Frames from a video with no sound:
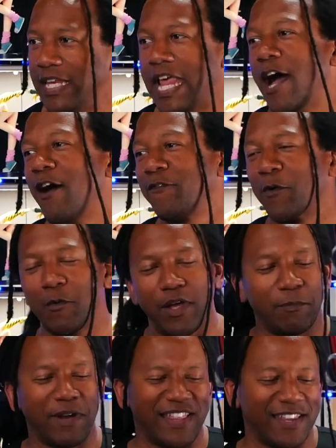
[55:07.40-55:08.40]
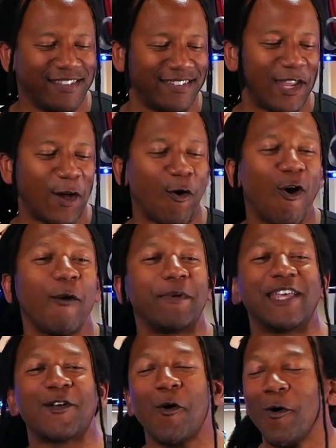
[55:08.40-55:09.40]
Now, for everybody that doesn't know,
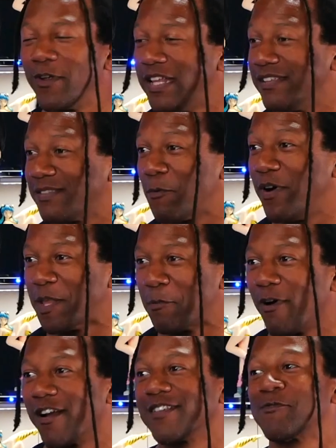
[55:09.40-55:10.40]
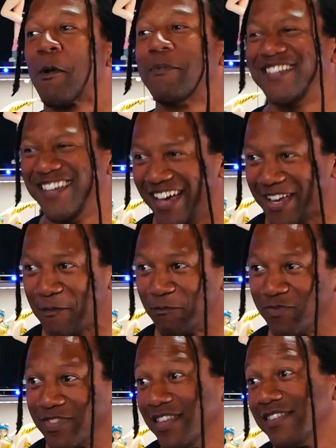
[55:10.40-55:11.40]
Harmony Gold is the one that brought us Robotech.
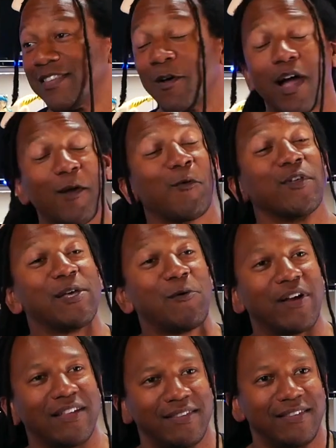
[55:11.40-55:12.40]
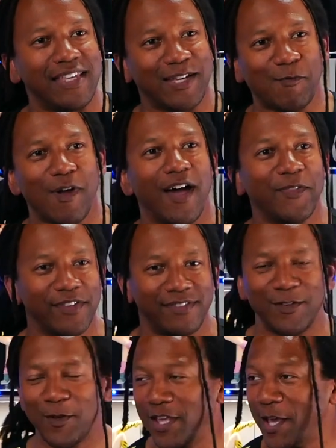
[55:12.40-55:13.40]
So I really want to sneak around the
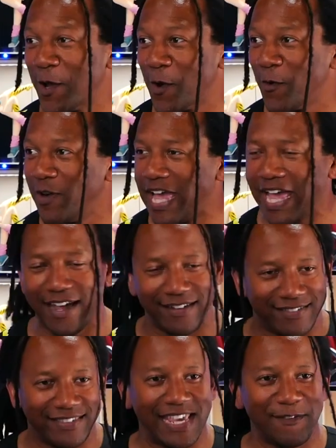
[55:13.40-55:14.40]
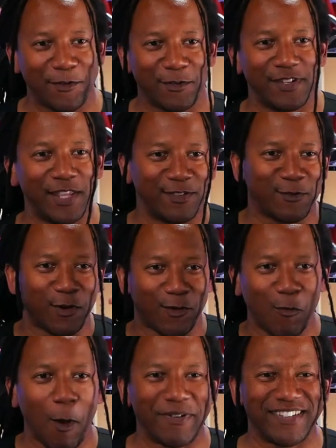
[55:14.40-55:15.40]
studio and see if there's any sort of
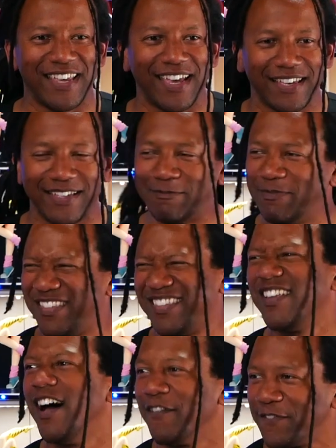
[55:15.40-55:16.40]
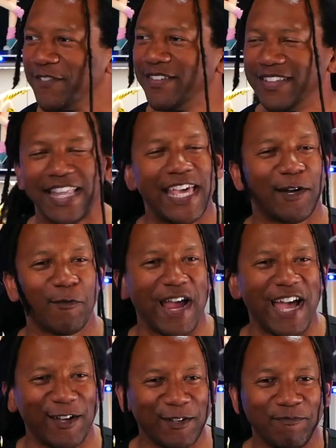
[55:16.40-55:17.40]
Robotech stuff laying
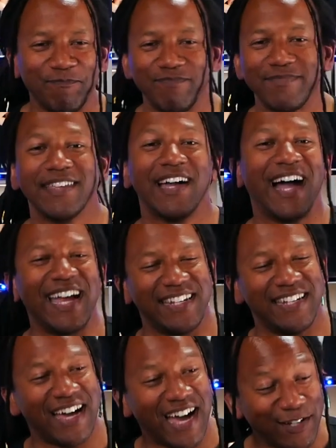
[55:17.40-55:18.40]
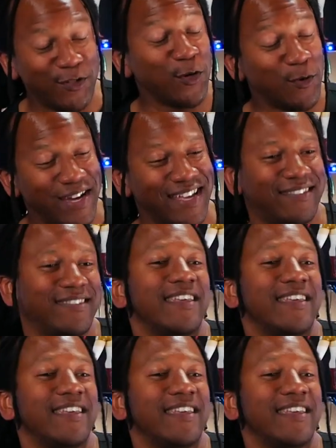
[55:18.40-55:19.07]
around. I did not do it.